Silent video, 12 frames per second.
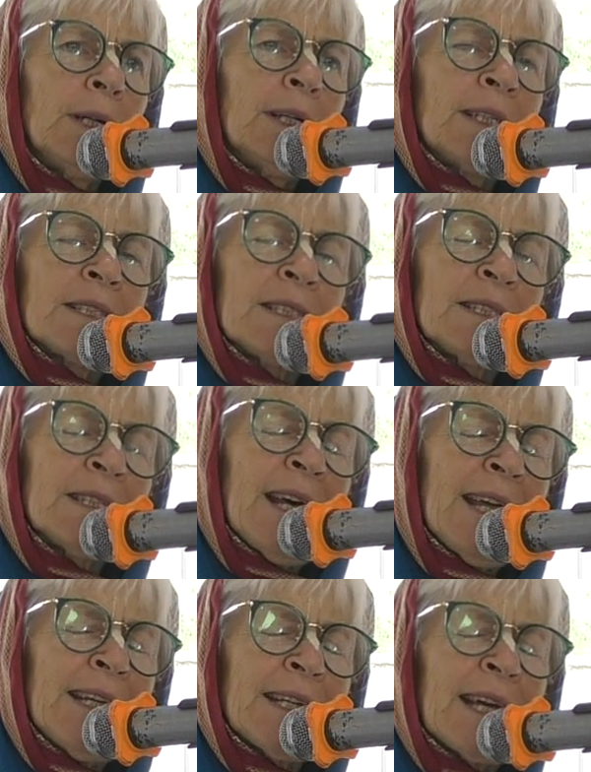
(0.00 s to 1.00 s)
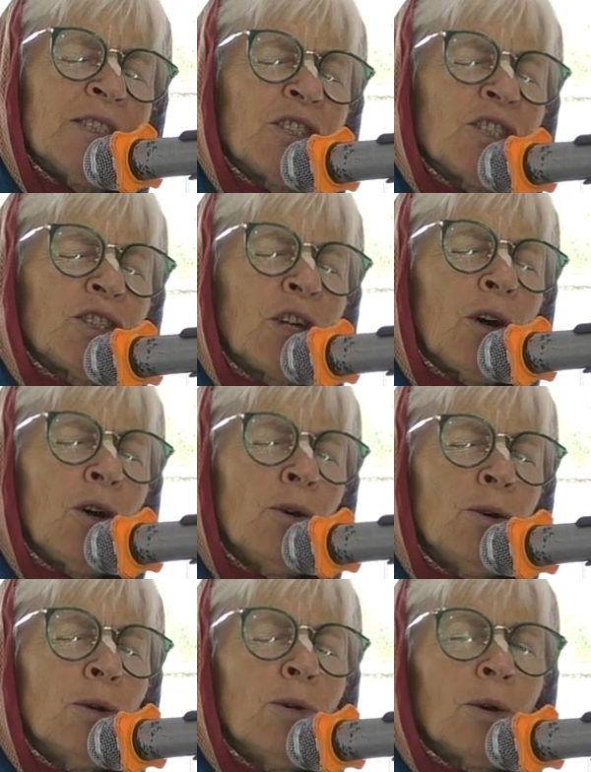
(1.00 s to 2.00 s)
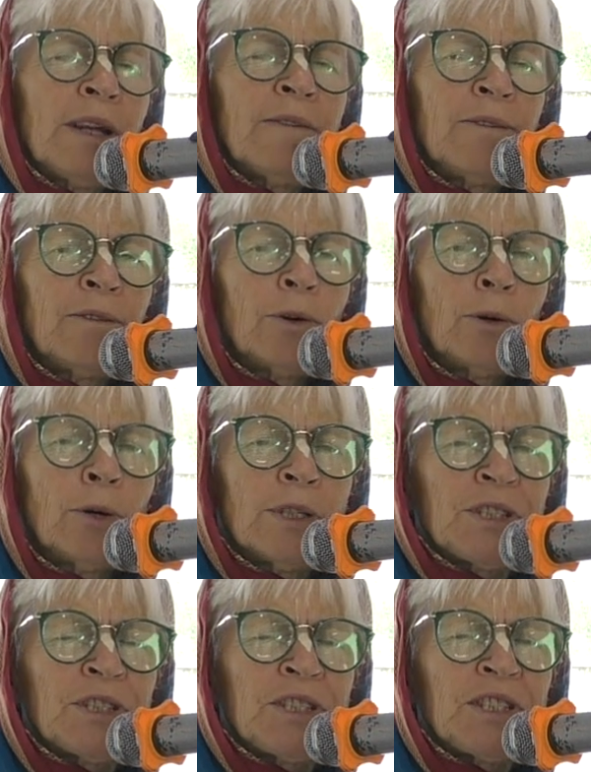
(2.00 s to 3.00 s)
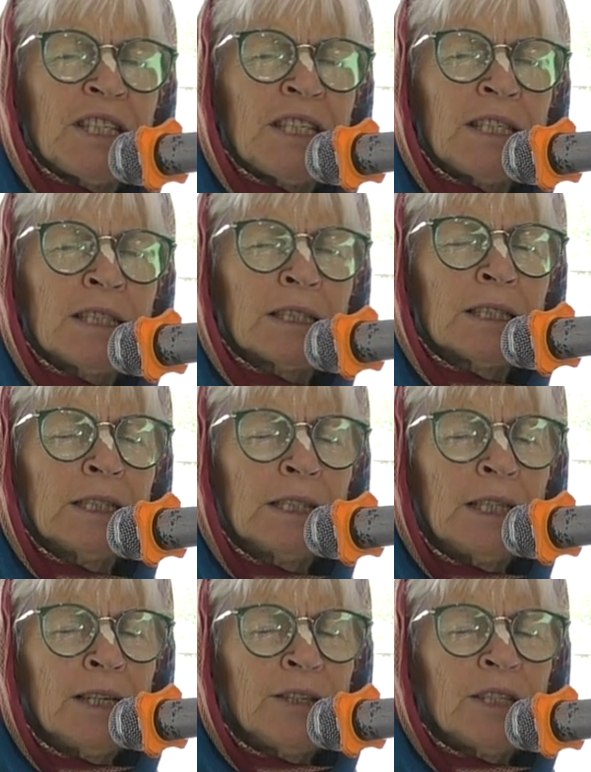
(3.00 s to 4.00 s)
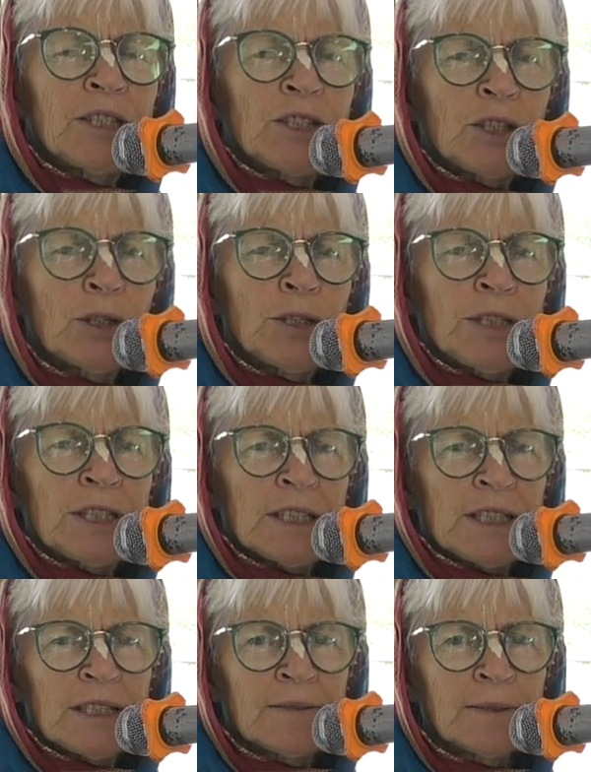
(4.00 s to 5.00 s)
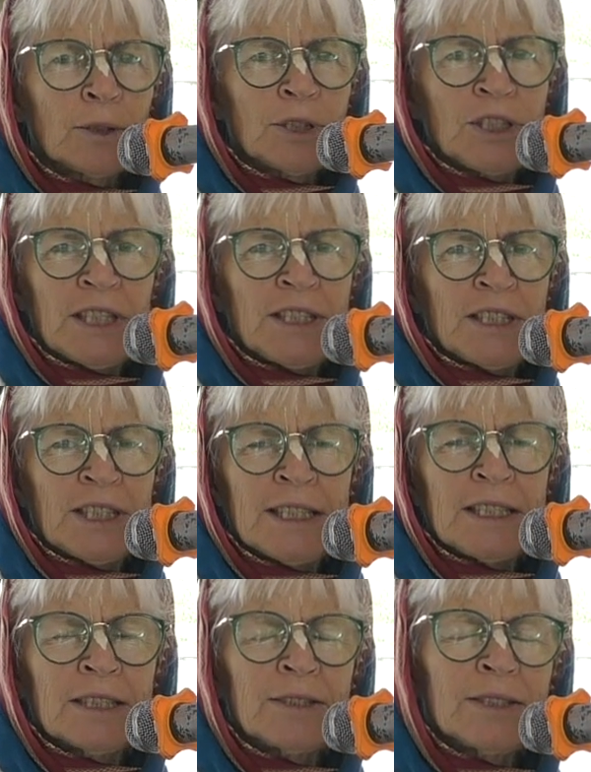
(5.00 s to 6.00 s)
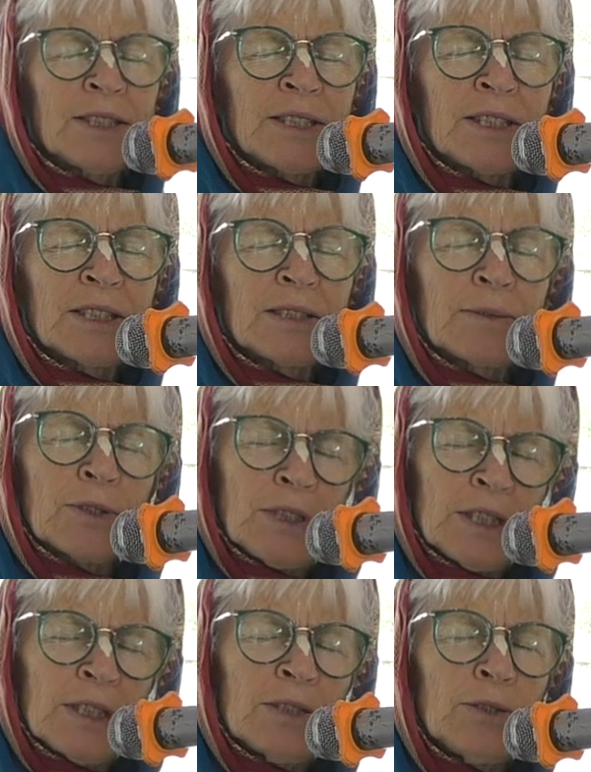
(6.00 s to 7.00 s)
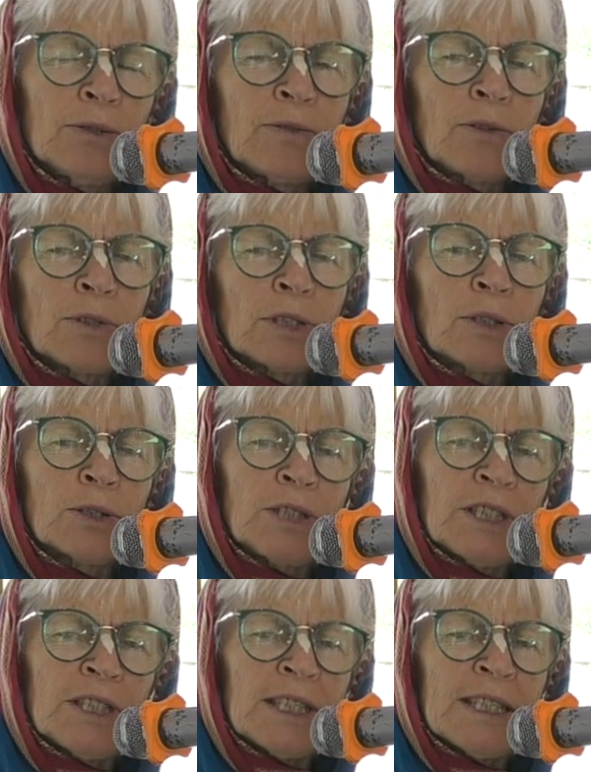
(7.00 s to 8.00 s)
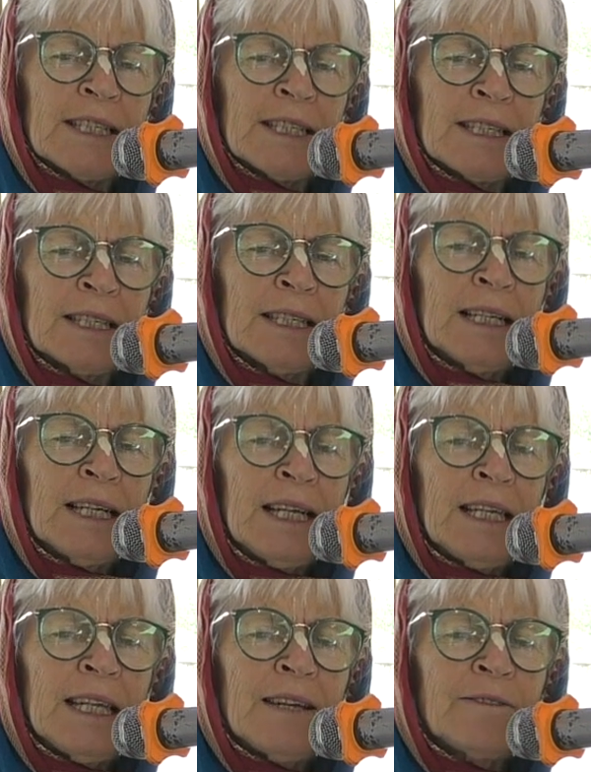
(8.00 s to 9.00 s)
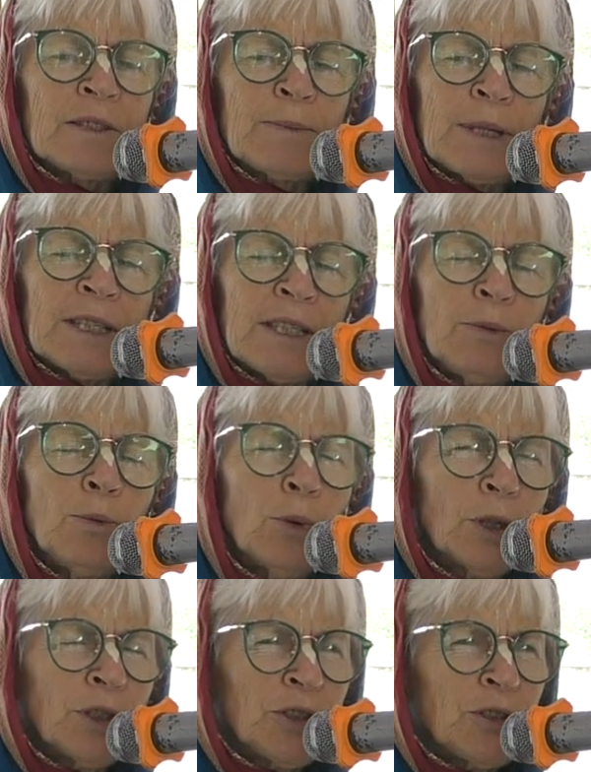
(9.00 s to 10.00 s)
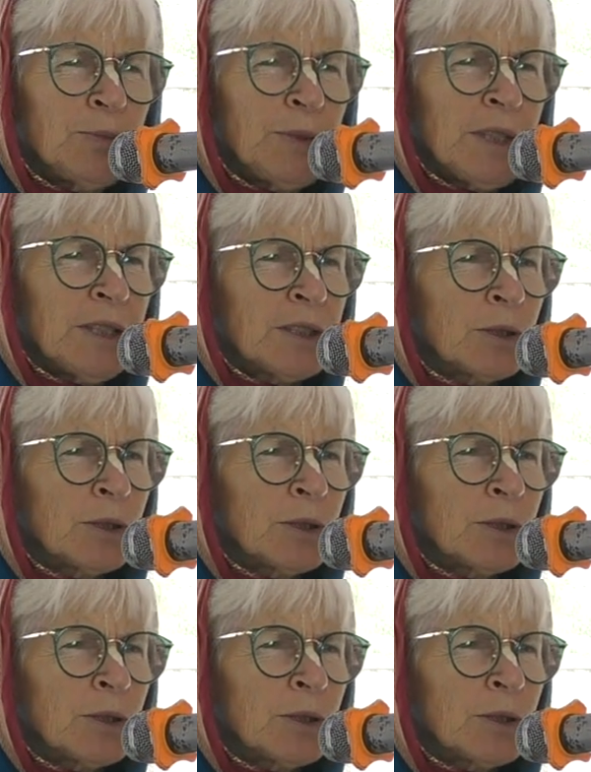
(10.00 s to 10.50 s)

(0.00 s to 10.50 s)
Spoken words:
ecstatic and so looking forward to seeing the associates of Lord Chaitanya. Because he knew, of course, Lord Chaitanya had left, but he wanted to meet the